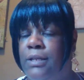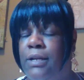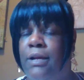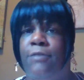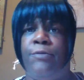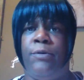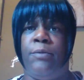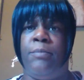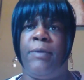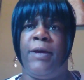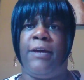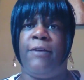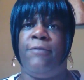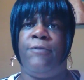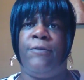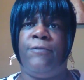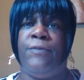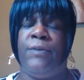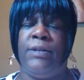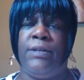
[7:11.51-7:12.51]
And I feel bad
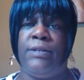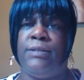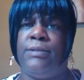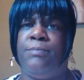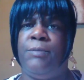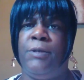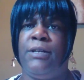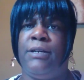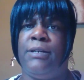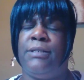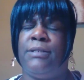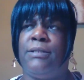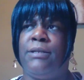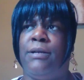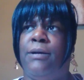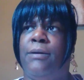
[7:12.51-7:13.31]
for Fizz because